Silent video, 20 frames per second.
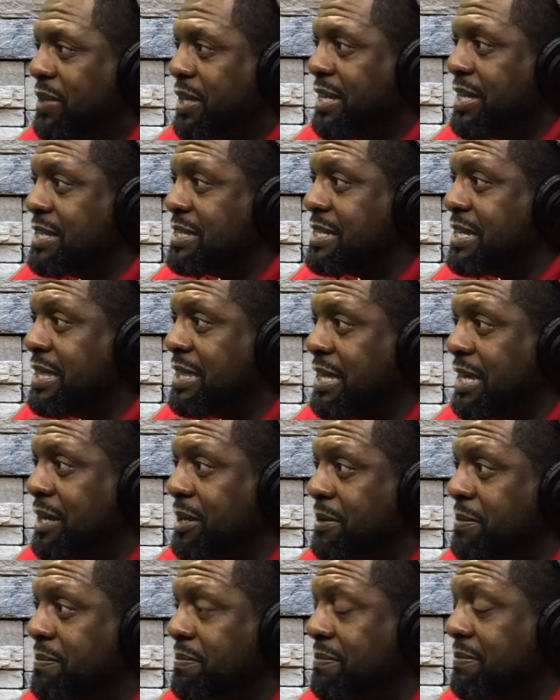And to
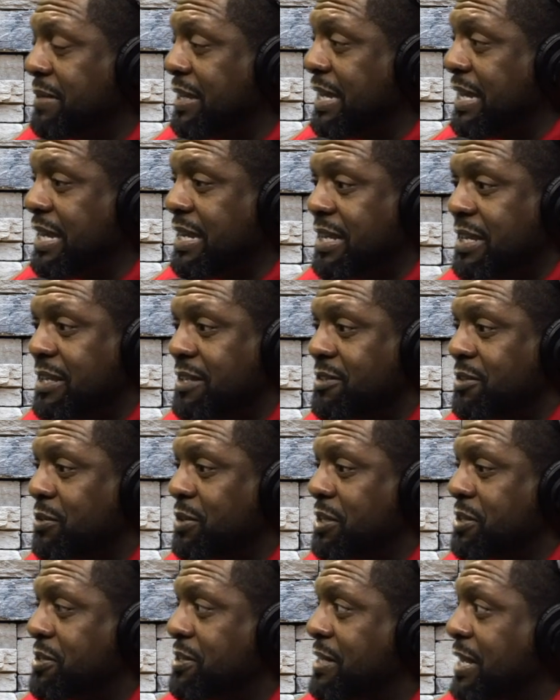them, it is
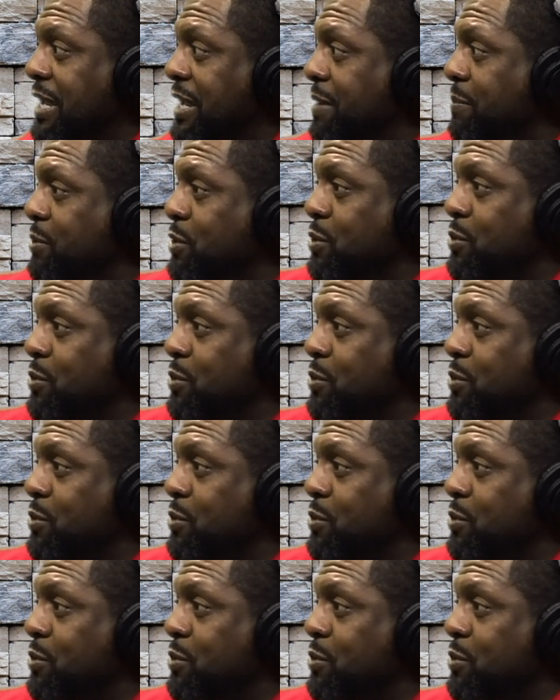on the same